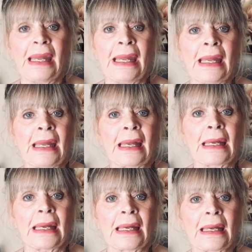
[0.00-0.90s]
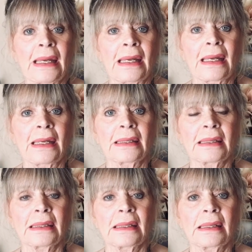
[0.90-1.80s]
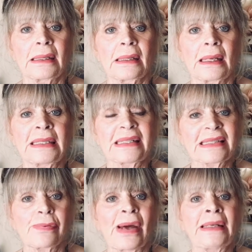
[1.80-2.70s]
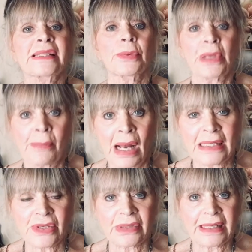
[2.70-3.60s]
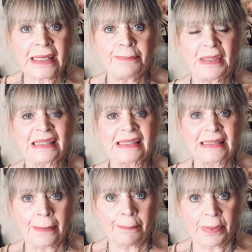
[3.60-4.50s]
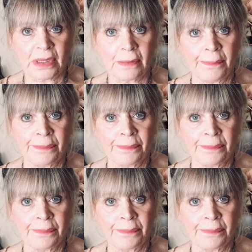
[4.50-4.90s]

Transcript: and I just wanted to remind you to keep it simple.